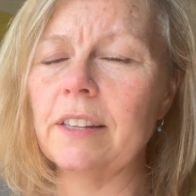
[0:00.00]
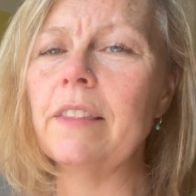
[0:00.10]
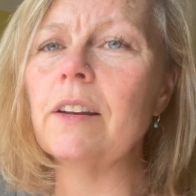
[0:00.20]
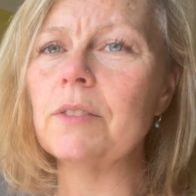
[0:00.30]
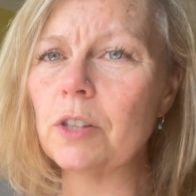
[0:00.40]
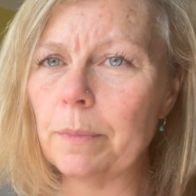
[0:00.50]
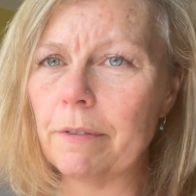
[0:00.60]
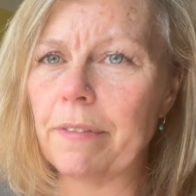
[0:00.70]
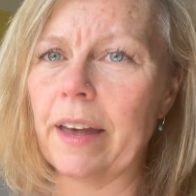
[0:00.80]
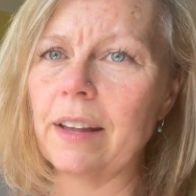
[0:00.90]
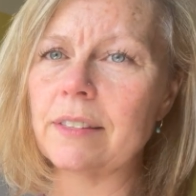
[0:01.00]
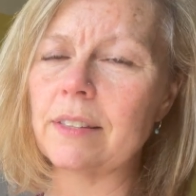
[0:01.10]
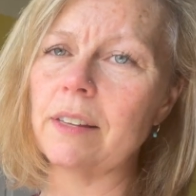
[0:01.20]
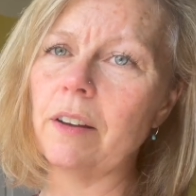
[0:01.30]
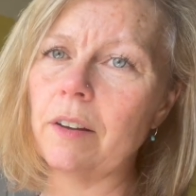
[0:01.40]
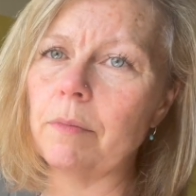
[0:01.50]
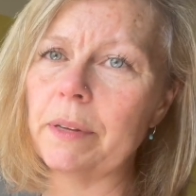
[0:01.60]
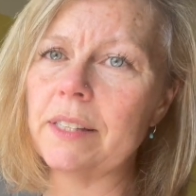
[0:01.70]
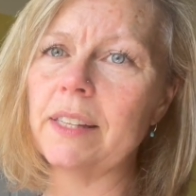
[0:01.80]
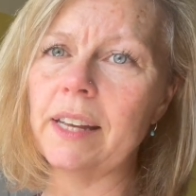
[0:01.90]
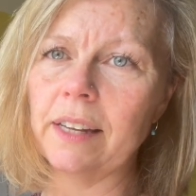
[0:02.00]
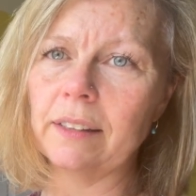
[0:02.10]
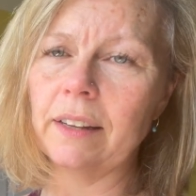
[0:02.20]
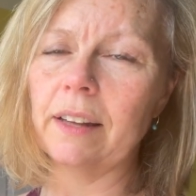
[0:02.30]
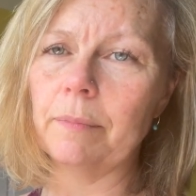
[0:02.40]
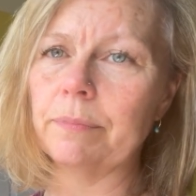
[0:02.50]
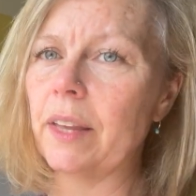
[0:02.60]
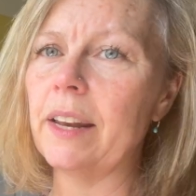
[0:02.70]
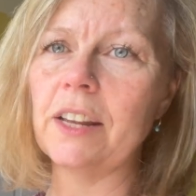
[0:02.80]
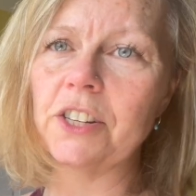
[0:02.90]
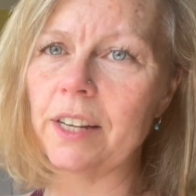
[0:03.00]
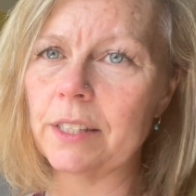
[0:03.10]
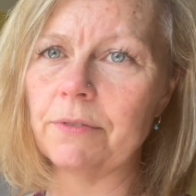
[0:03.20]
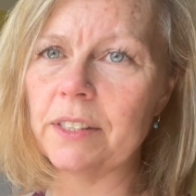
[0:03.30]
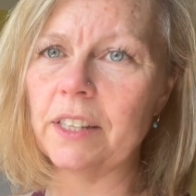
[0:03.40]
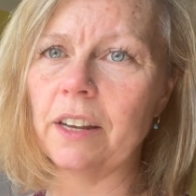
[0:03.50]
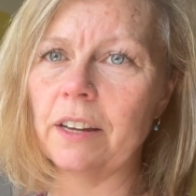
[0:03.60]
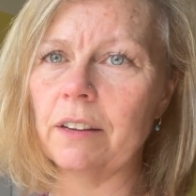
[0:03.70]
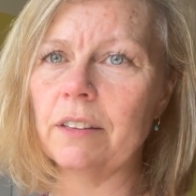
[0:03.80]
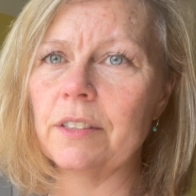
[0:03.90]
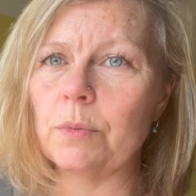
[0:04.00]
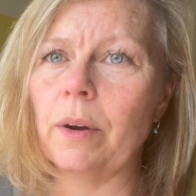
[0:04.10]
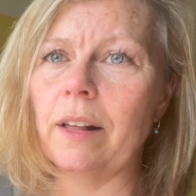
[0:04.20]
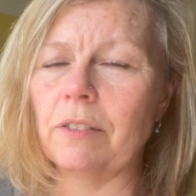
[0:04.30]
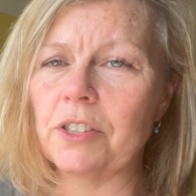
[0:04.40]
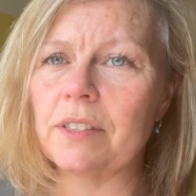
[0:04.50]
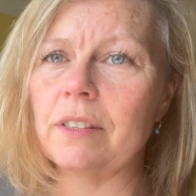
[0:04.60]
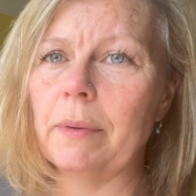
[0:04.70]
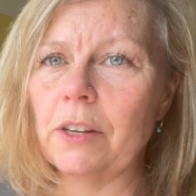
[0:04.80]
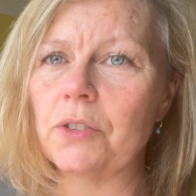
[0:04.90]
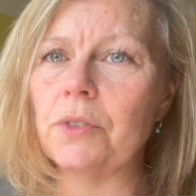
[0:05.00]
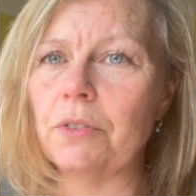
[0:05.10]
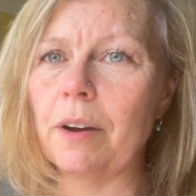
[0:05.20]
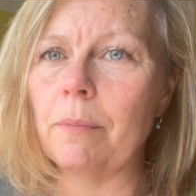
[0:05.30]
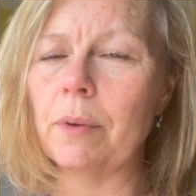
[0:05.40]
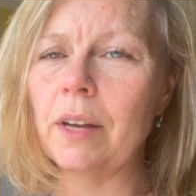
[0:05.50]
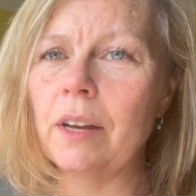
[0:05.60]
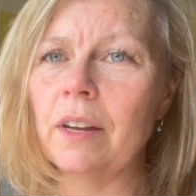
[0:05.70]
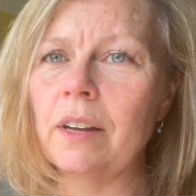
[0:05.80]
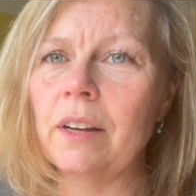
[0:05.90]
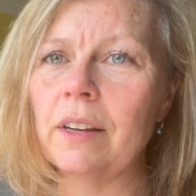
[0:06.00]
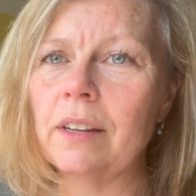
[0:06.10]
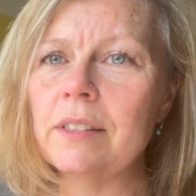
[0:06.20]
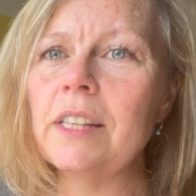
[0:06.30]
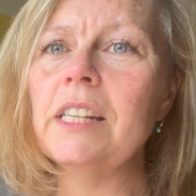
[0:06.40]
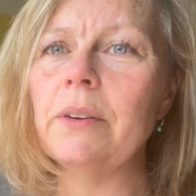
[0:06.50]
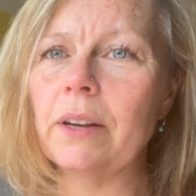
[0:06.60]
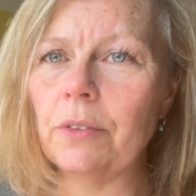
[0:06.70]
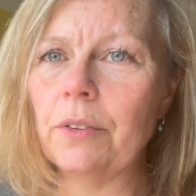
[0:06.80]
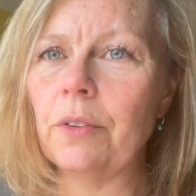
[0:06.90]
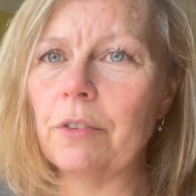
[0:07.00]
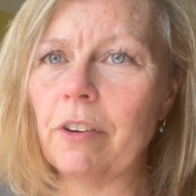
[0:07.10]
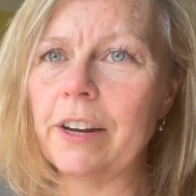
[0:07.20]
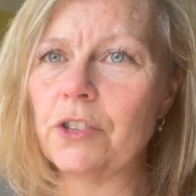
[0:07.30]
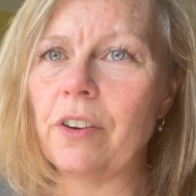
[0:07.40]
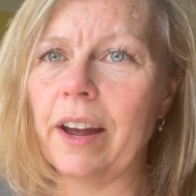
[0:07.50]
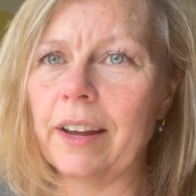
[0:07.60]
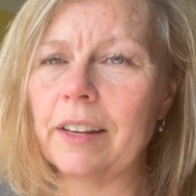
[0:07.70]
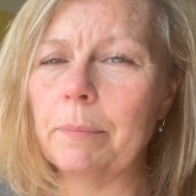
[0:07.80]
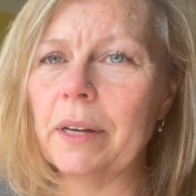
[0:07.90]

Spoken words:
And then on top of that, I'll be seeing NHS Physio as well, just to make sure I'm continuing on the right track.